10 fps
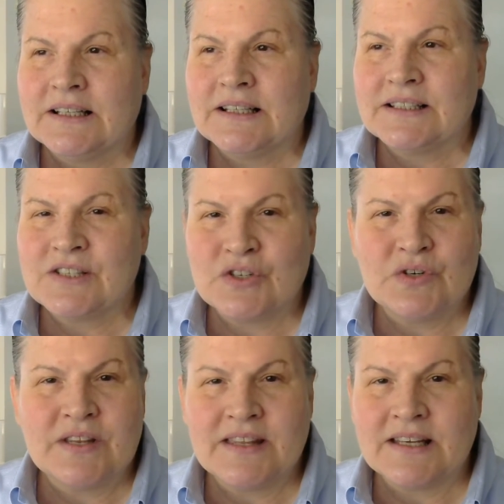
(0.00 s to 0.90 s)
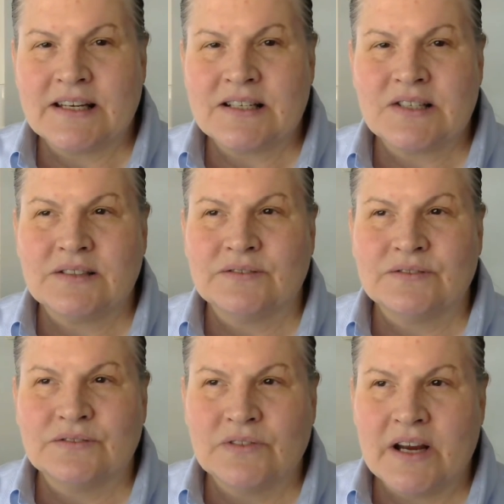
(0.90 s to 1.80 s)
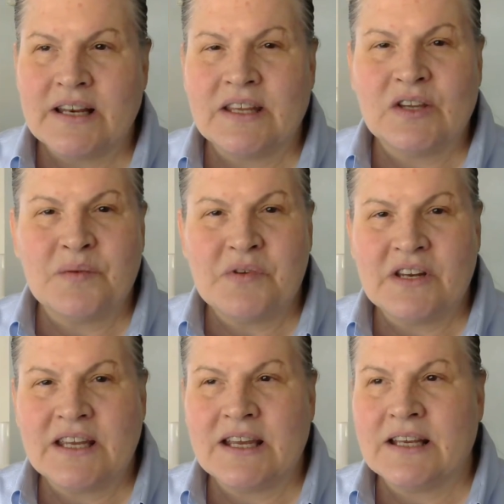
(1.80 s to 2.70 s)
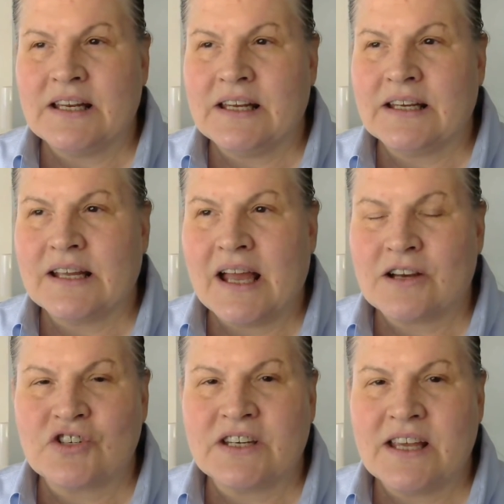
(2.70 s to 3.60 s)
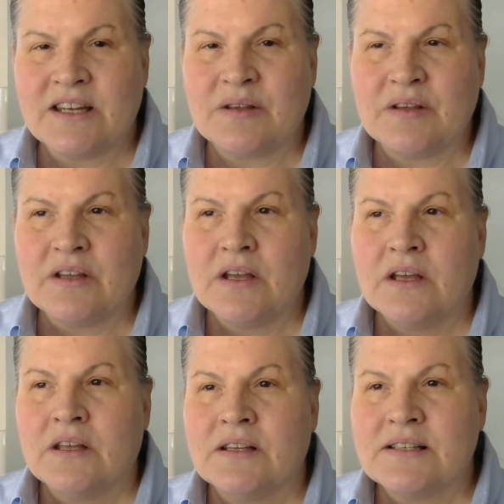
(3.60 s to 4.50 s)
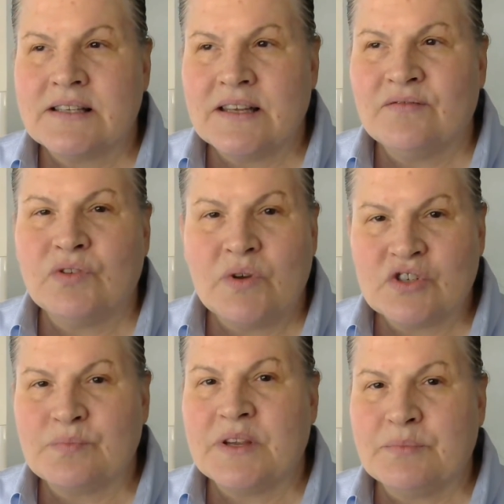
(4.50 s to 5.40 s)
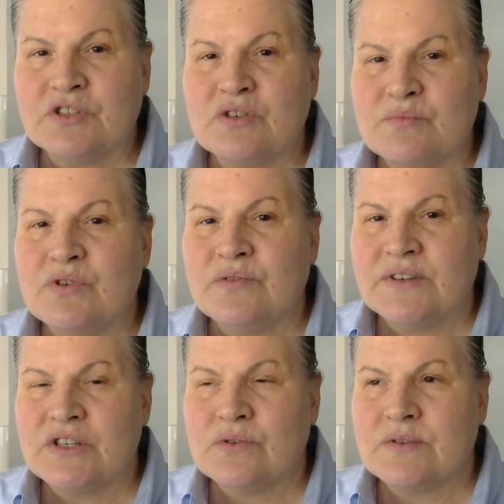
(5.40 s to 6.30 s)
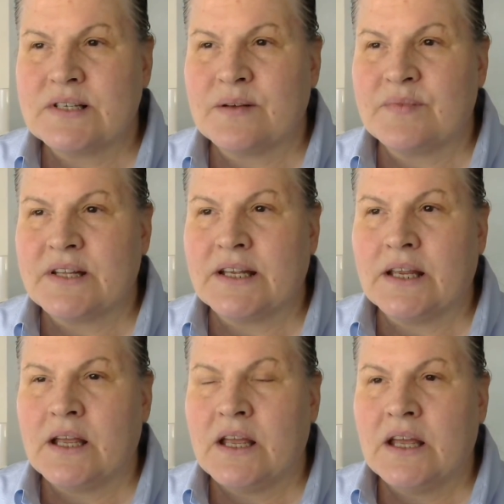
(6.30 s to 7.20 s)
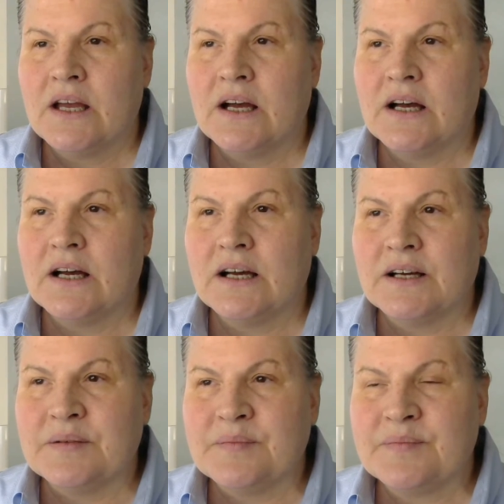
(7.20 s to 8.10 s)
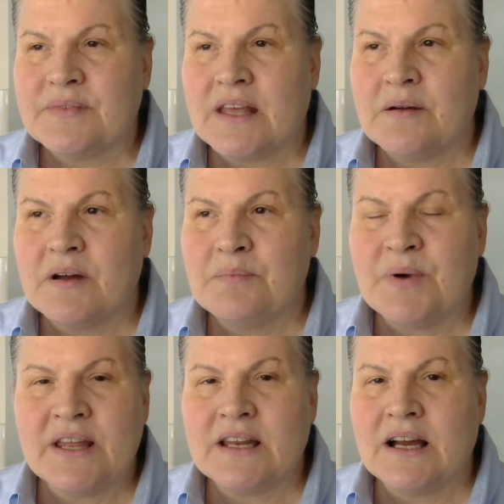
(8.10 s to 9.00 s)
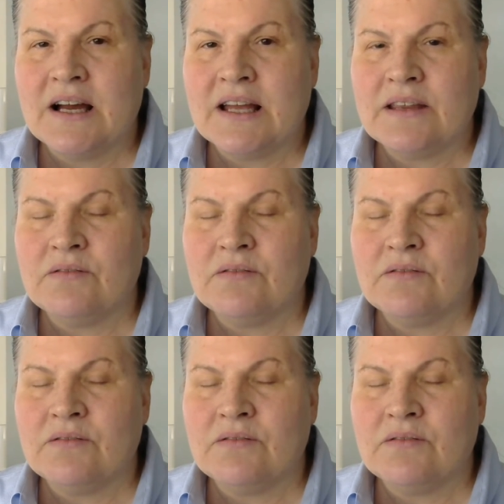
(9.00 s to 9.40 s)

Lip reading: certain things, writing, communicating, actually getting influential people to move and do something. Um, but I